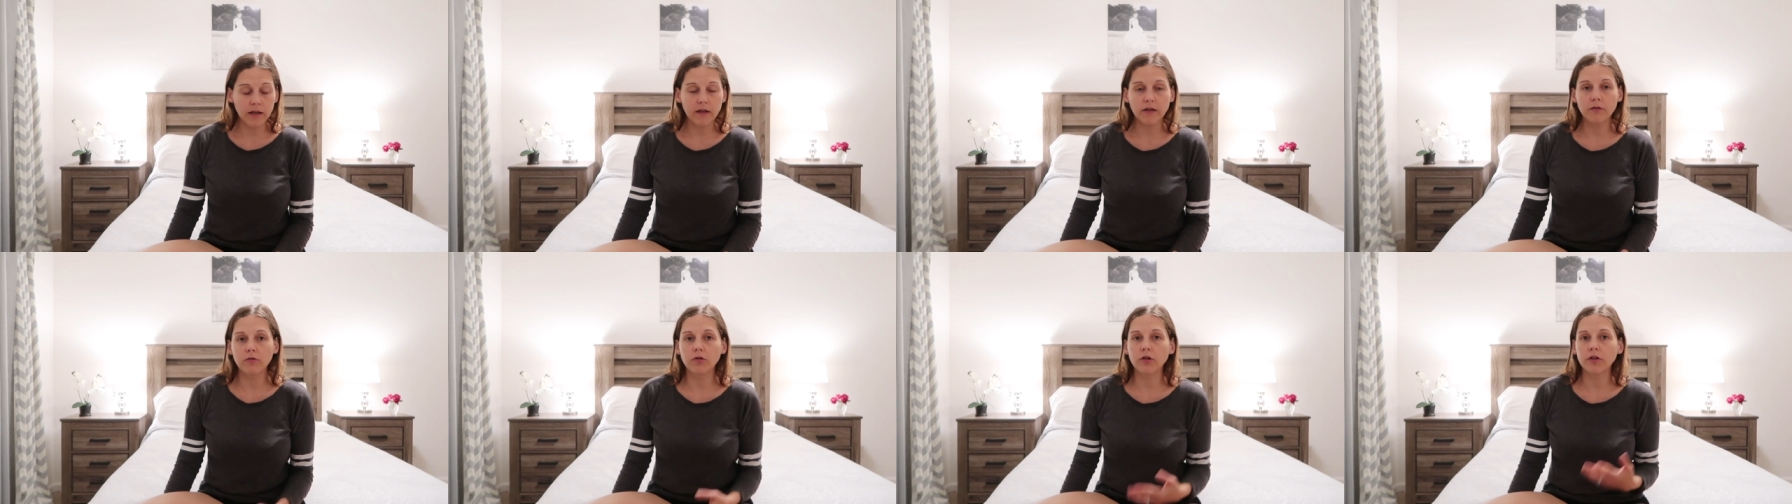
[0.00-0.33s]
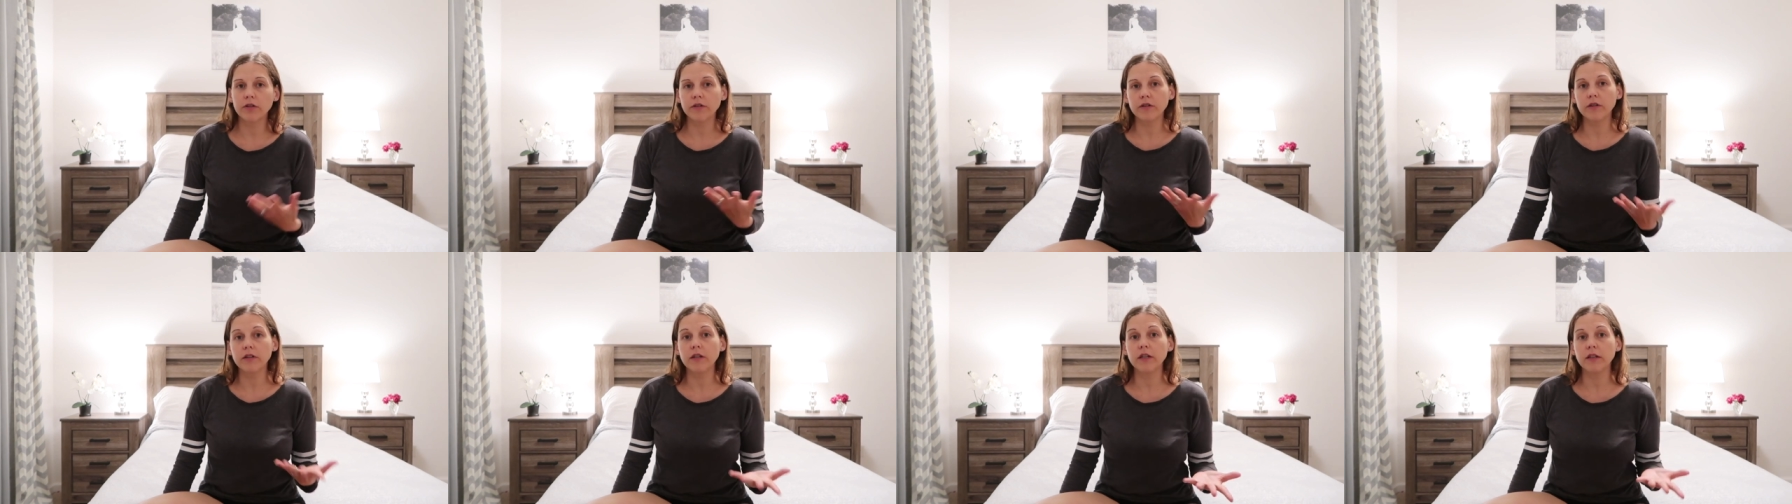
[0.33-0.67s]
there were
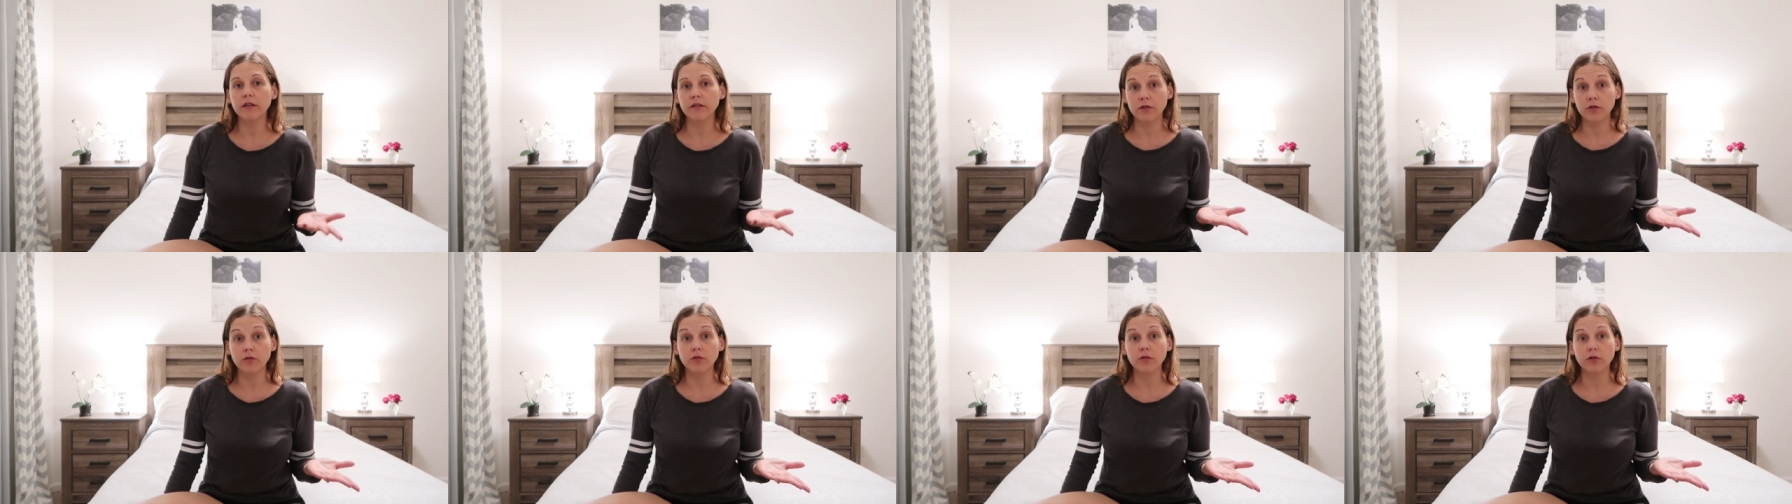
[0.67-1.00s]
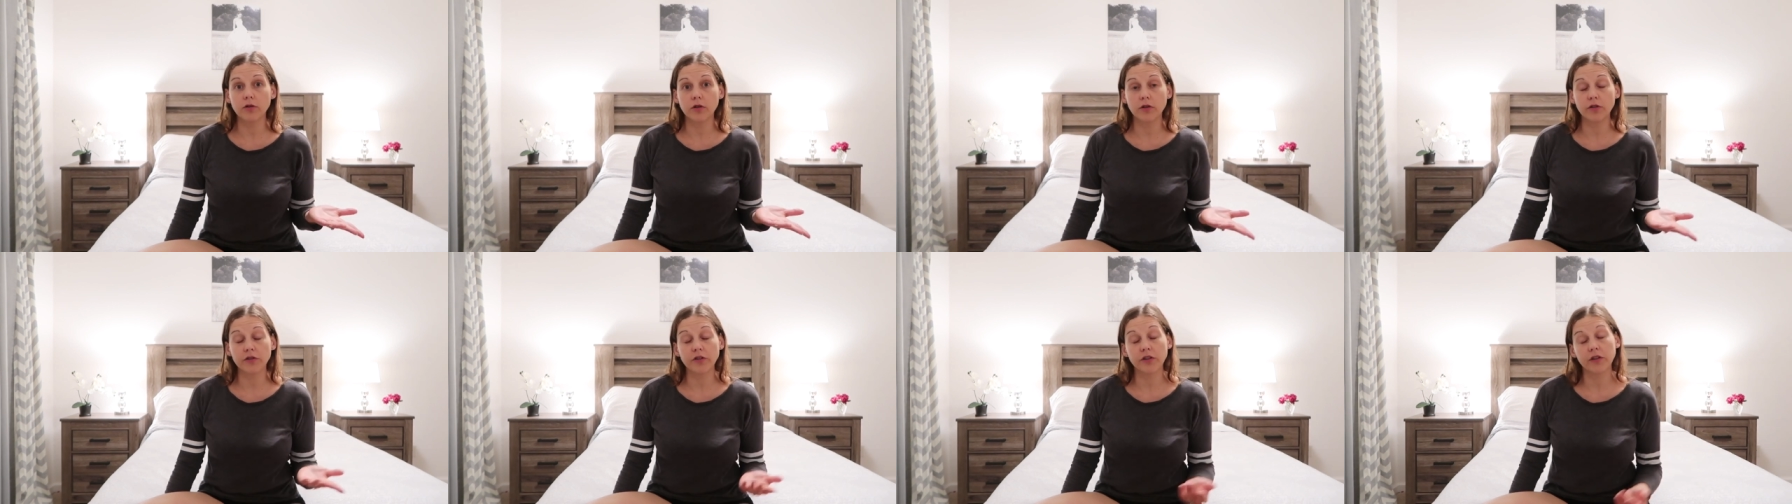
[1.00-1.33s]
these two
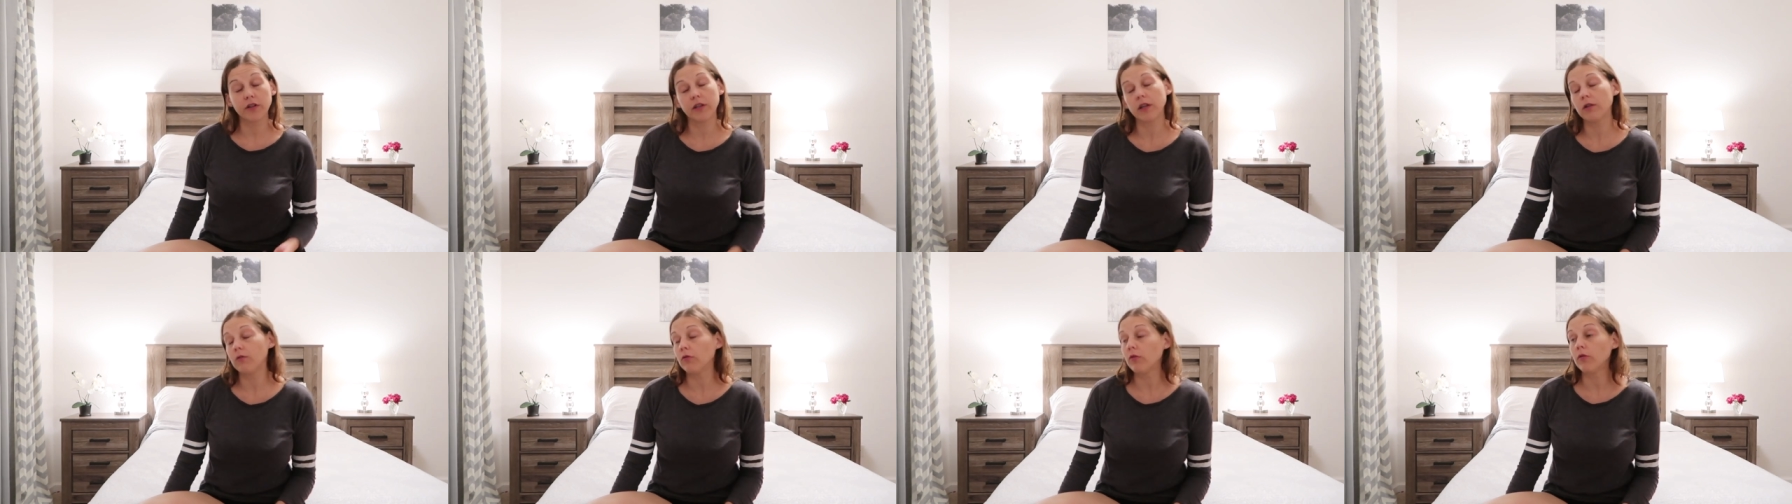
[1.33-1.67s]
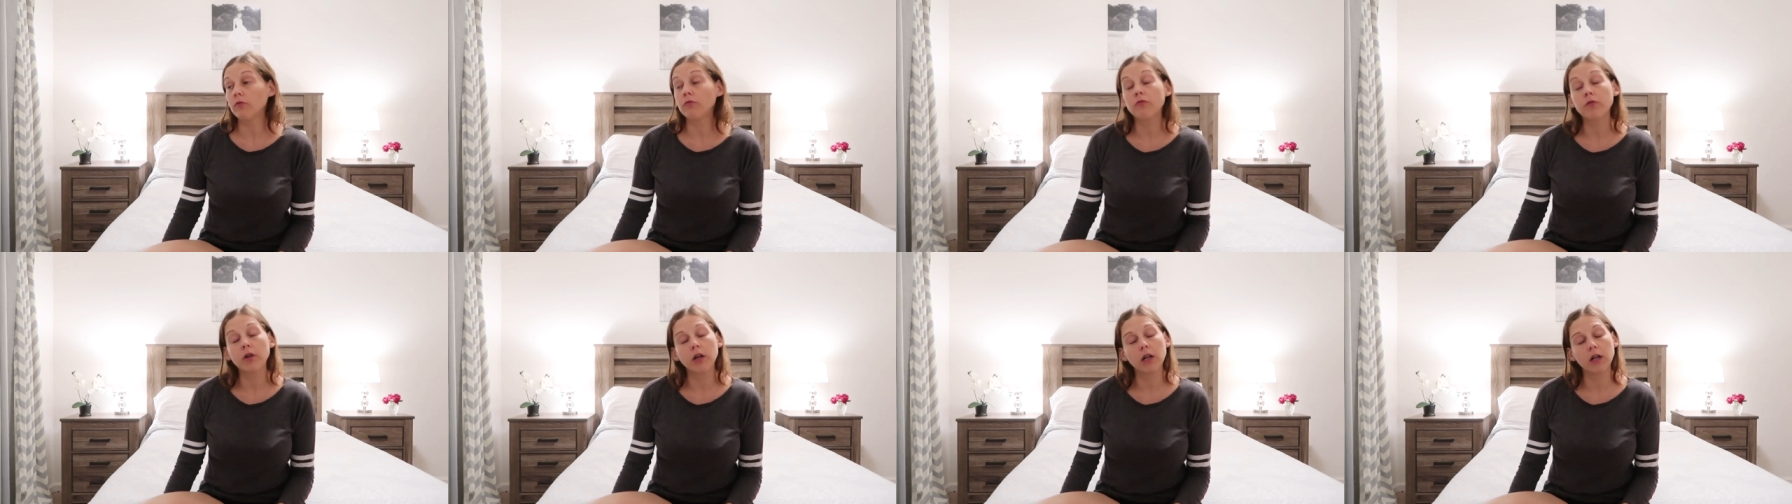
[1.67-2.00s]
nurses and they were
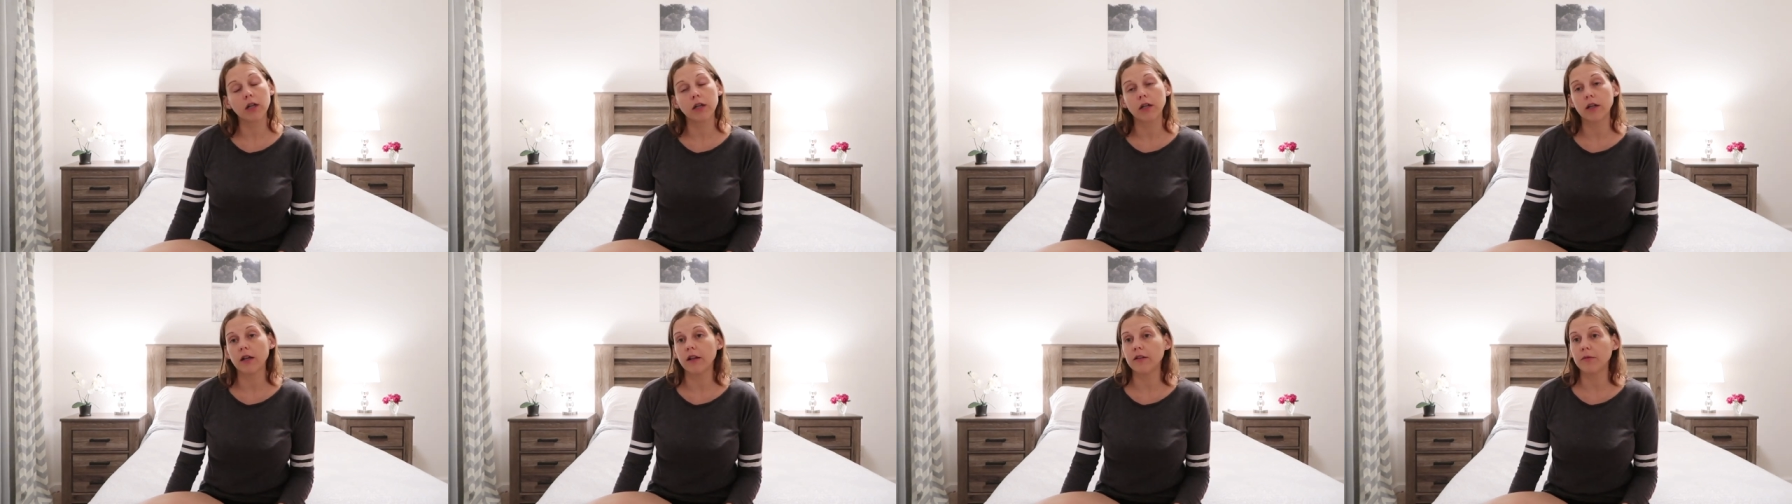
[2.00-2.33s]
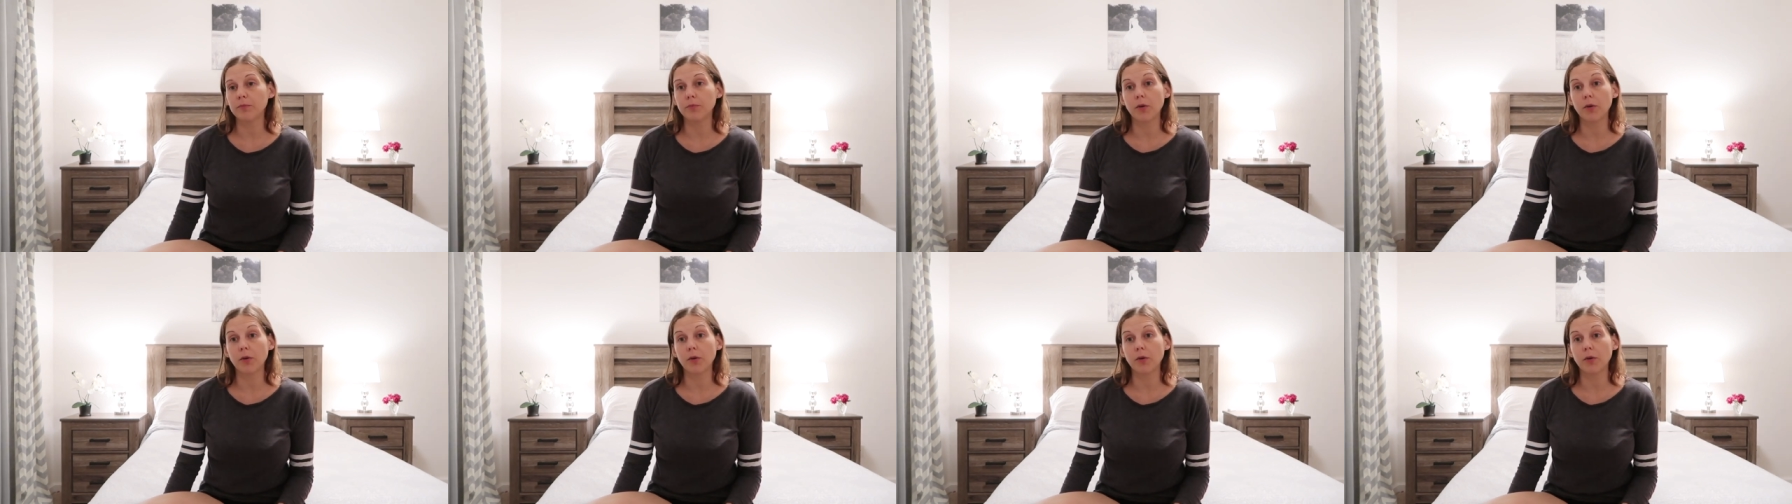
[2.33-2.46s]
really nice.